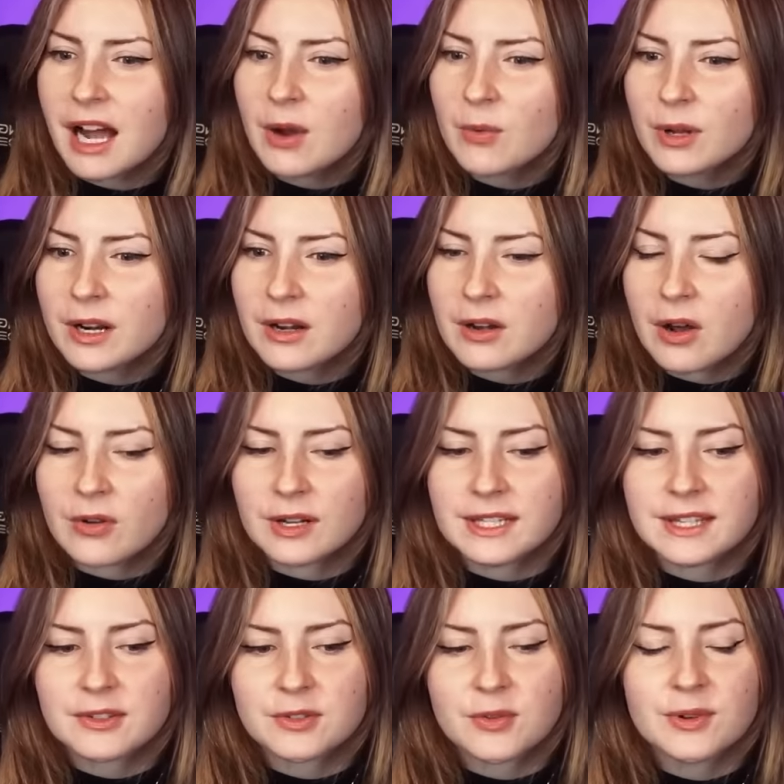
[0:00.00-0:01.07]
I want to to know, because
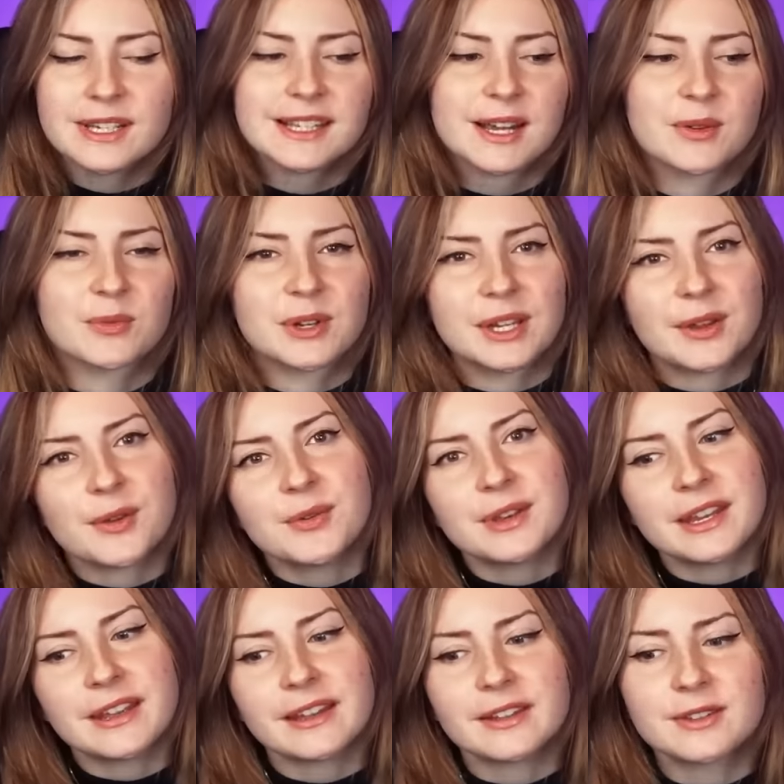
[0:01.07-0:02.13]
there's always like
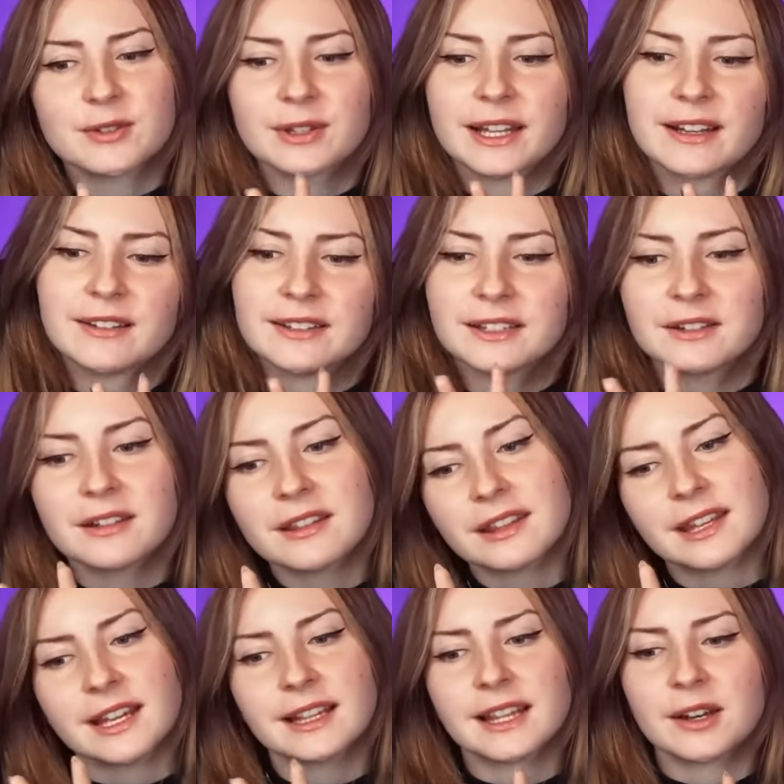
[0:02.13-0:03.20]
reunions or like a little
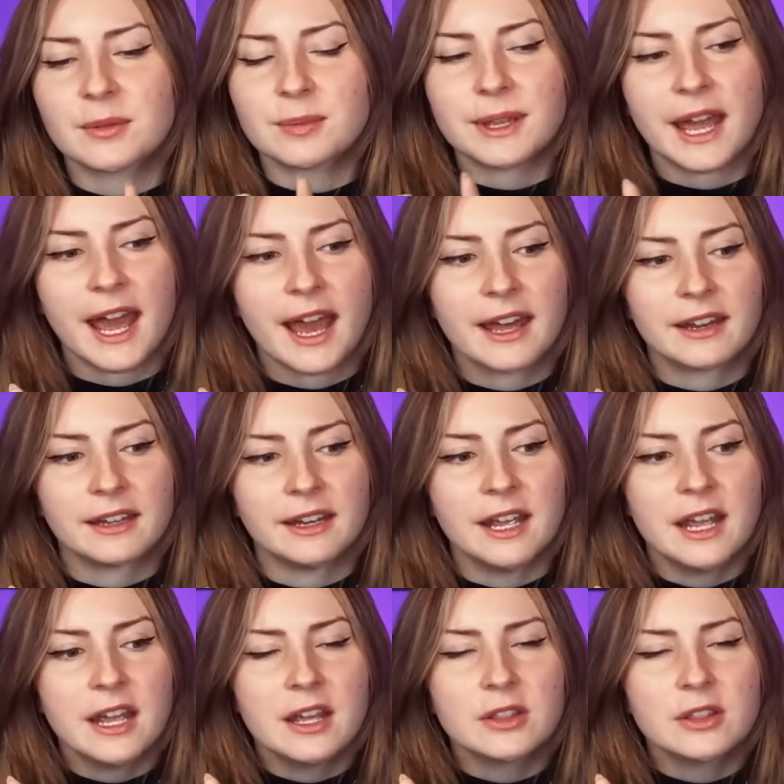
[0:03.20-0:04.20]
thing that'll be added.